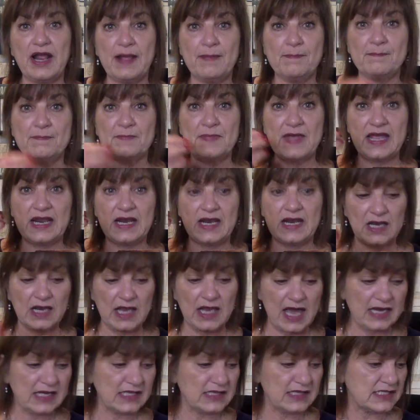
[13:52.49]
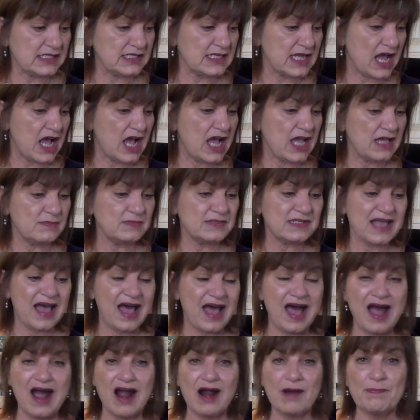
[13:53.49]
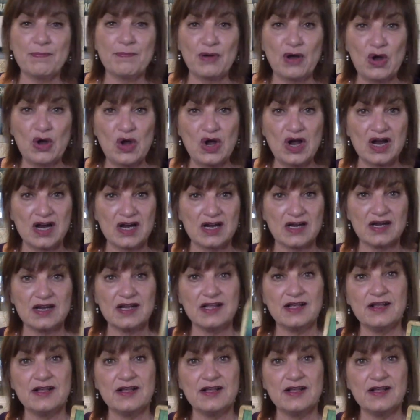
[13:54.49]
And a lot of the times, our part